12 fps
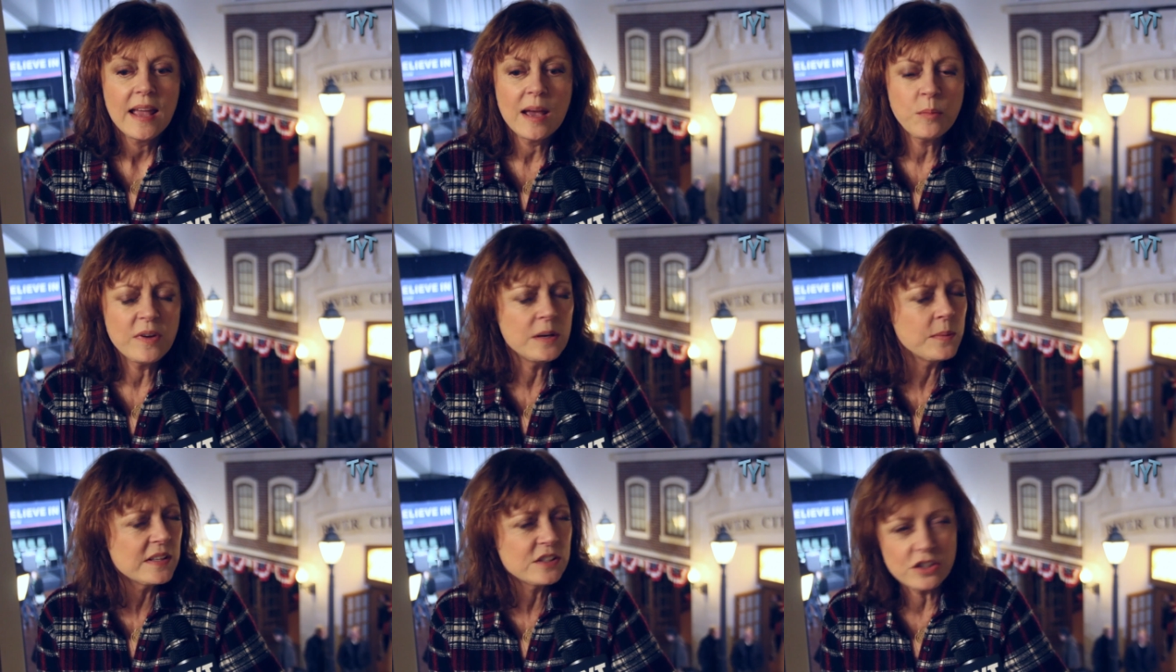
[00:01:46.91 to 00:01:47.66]
And what
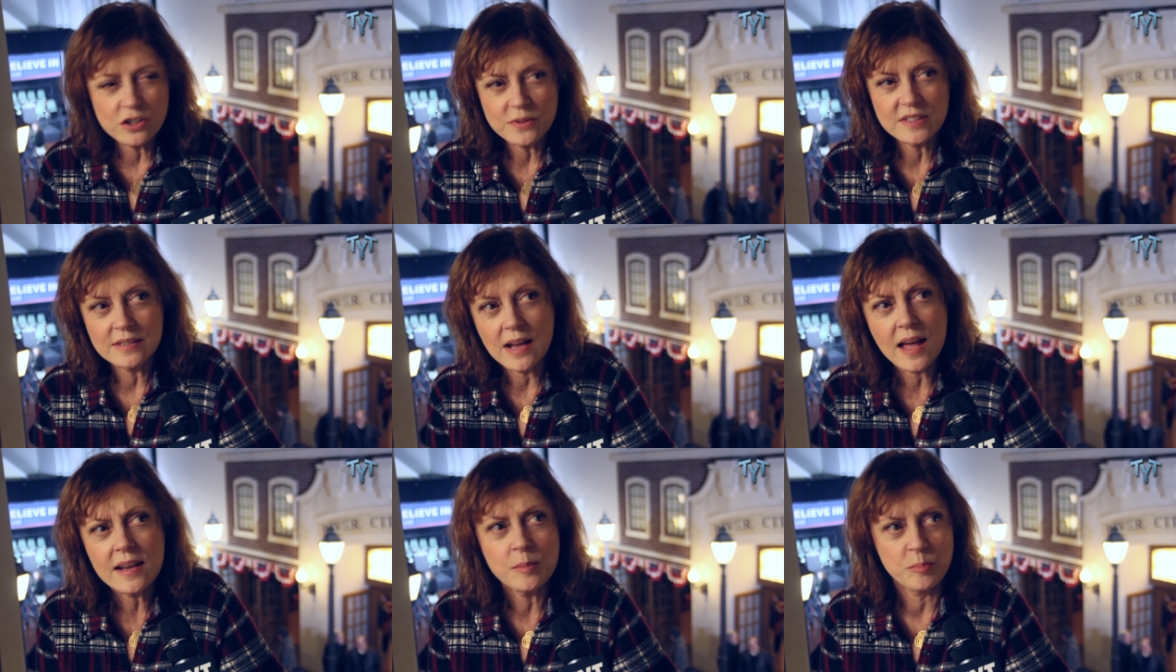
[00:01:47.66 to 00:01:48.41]
he wants to do is
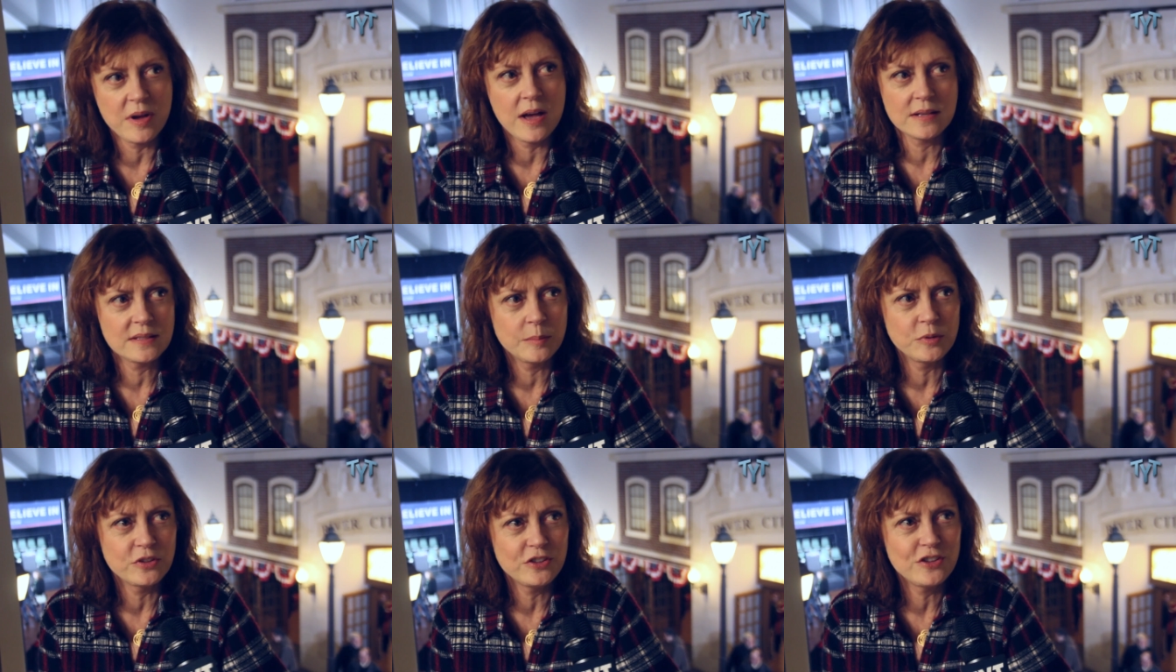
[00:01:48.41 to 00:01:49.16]
not
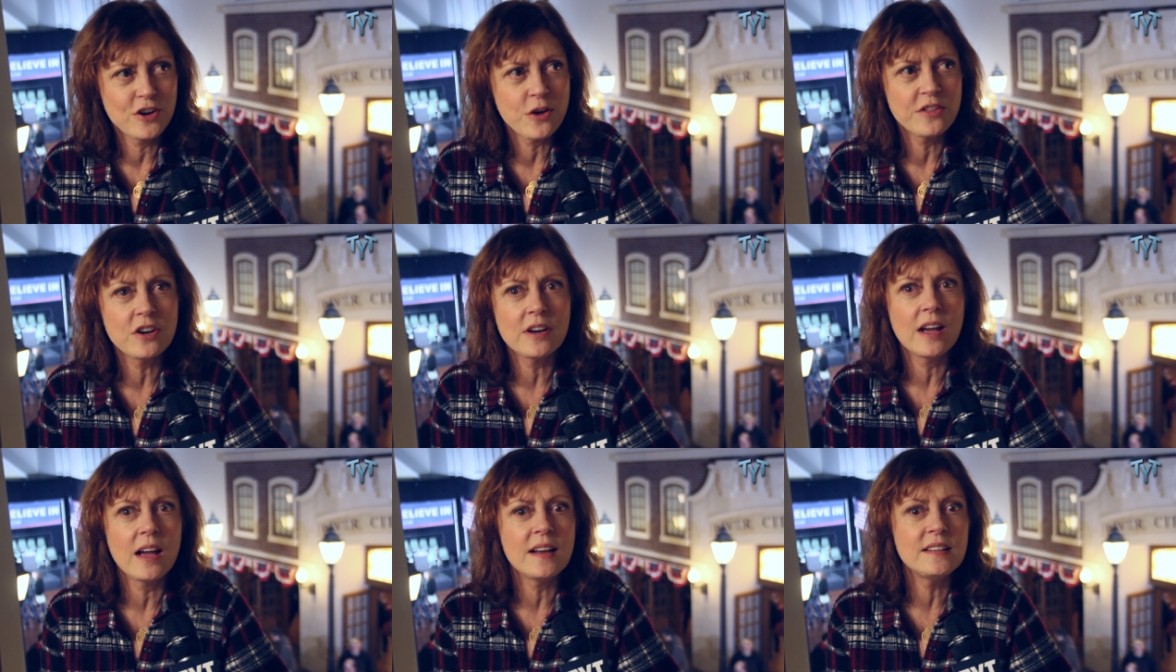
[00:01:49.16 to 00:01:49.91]
impossible. You know, there
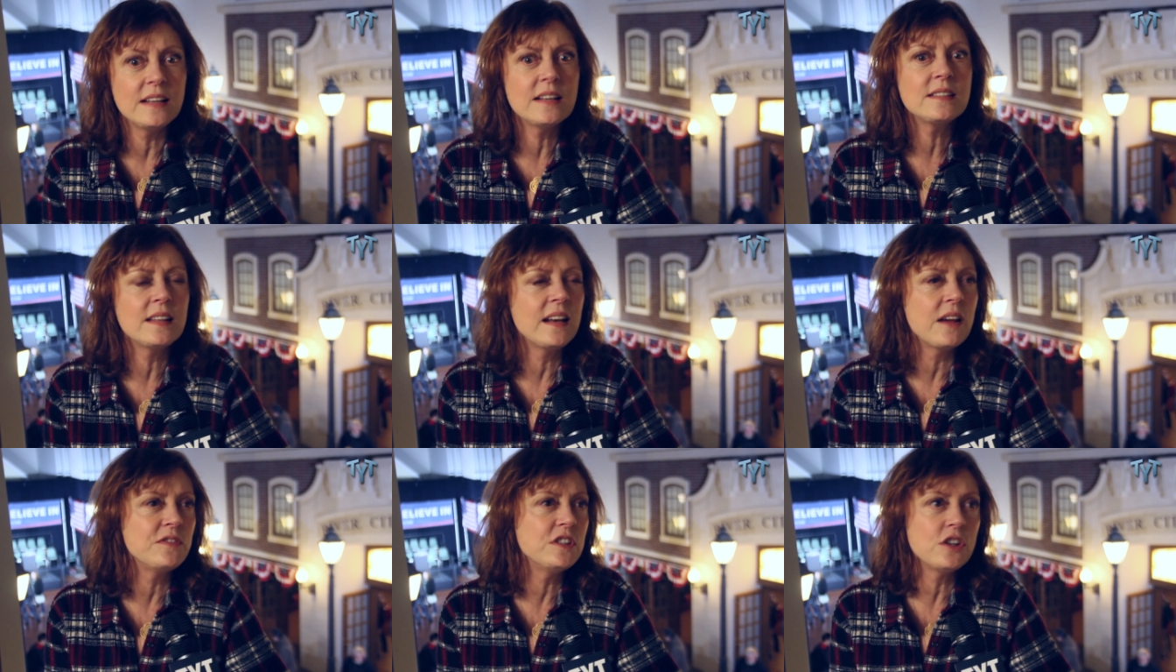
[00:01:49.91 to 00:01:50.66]
are ideas that
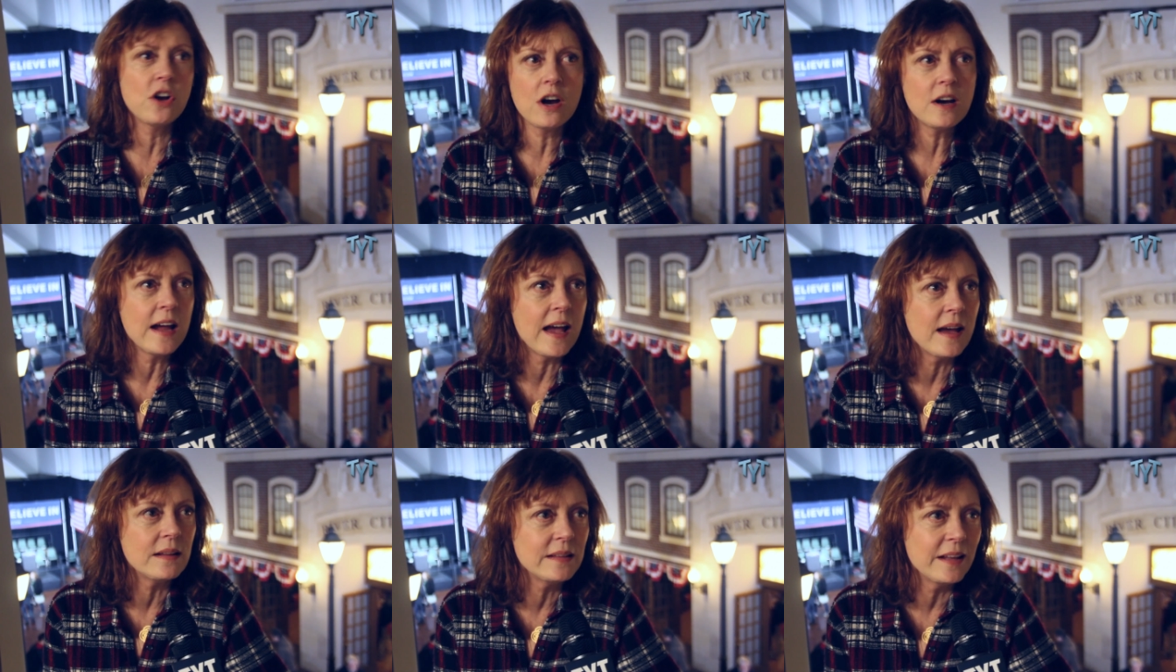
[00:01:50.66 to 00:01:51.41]
FDR
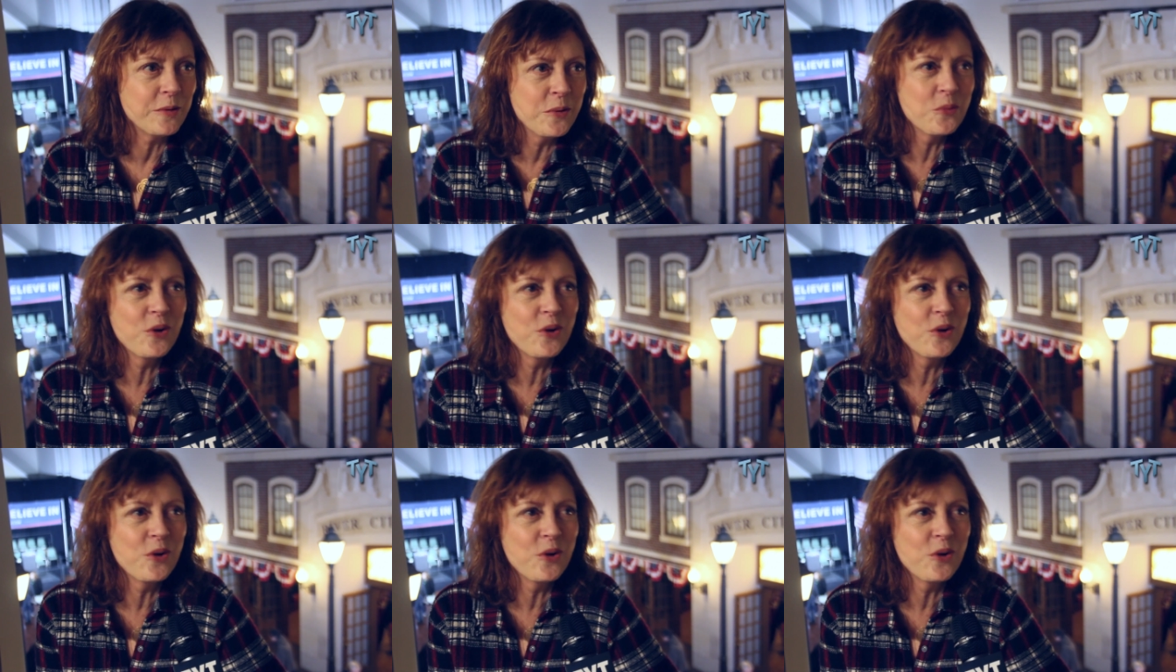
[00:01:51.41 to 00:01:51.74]
had that